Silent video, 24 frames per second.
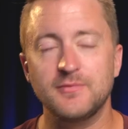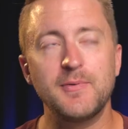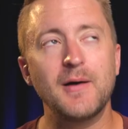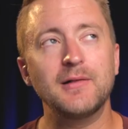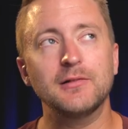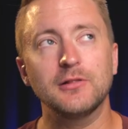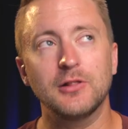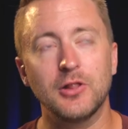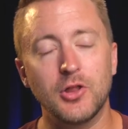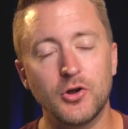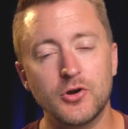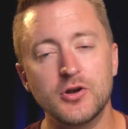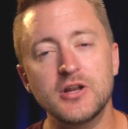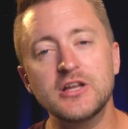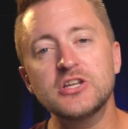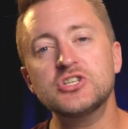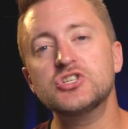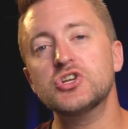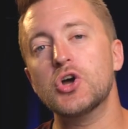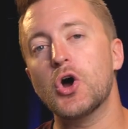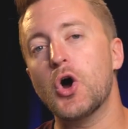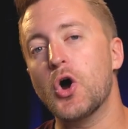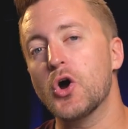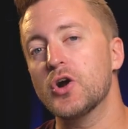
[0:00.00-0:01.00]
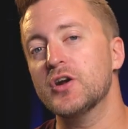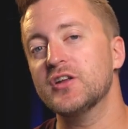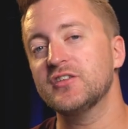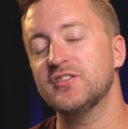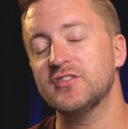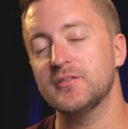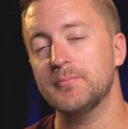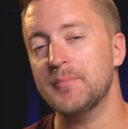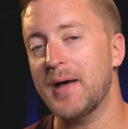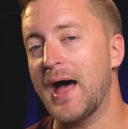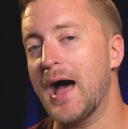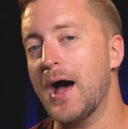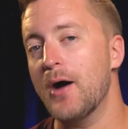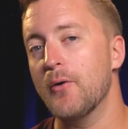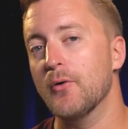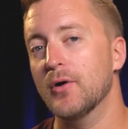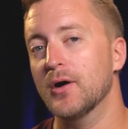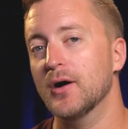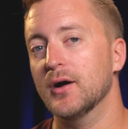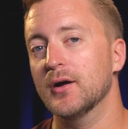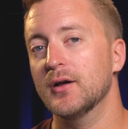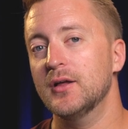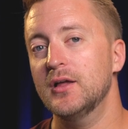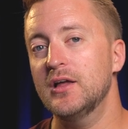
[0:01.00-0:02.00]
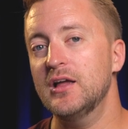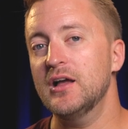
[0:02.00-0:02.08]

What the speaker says: about learning to harness the power